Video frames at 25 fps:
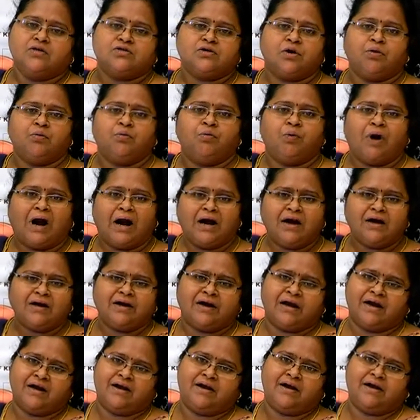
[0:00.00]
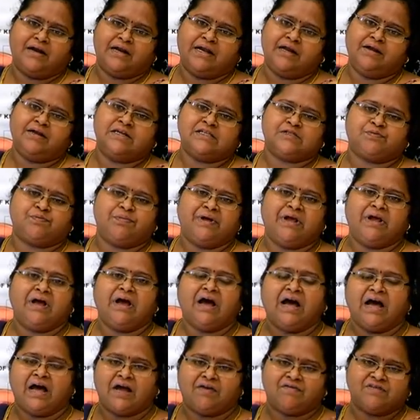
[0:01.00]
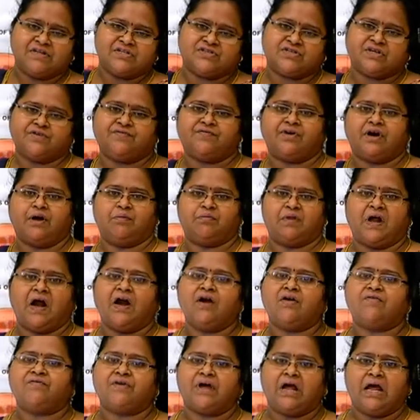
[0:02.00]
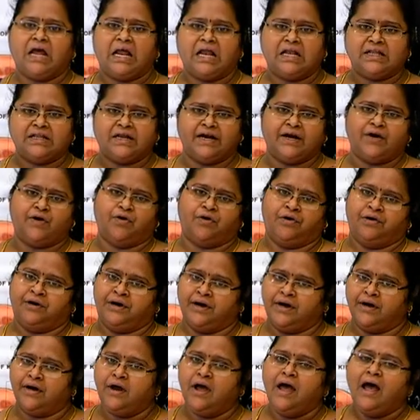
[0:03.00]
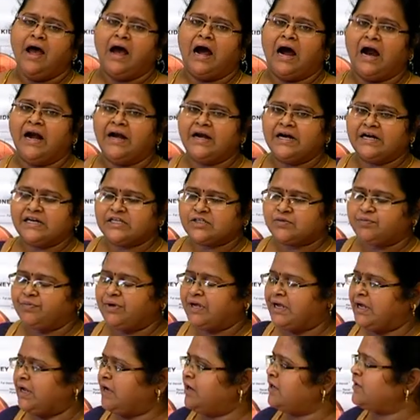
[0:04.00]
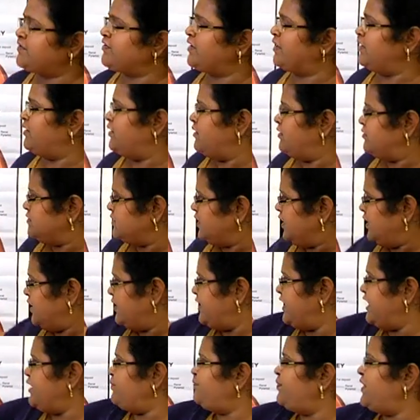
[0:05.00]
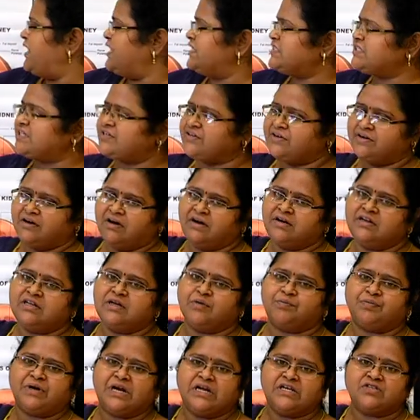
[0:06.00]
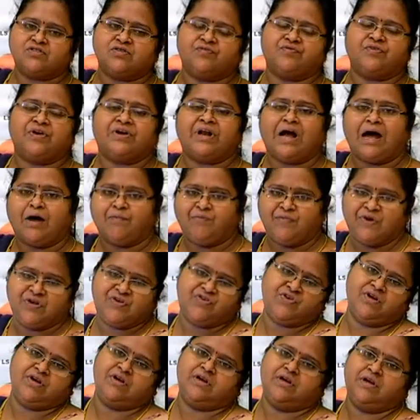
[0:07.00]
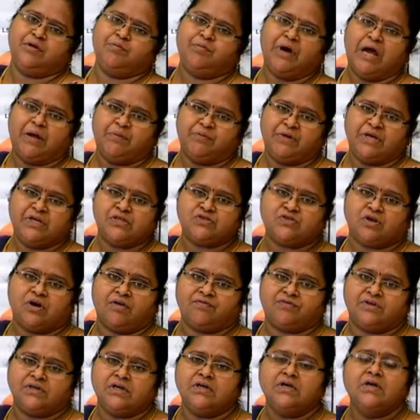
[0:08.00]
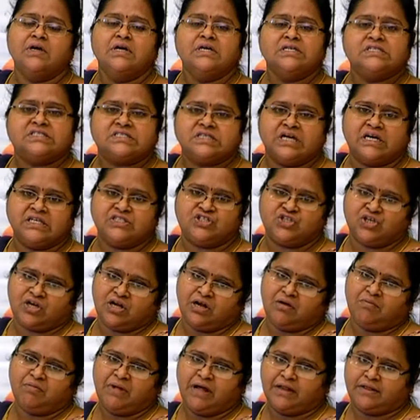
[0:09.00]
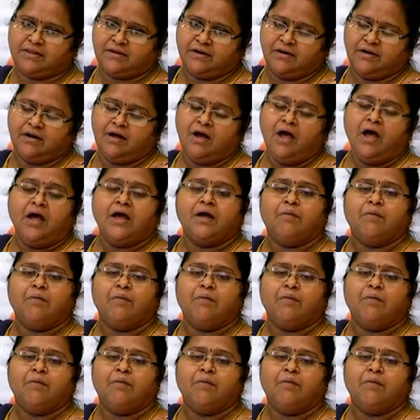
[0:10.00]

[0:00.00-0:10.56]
So one kidney is being harvested from that of a healthy donor and it is being replaced here in the place of the damaged kidney by means of the surgical method.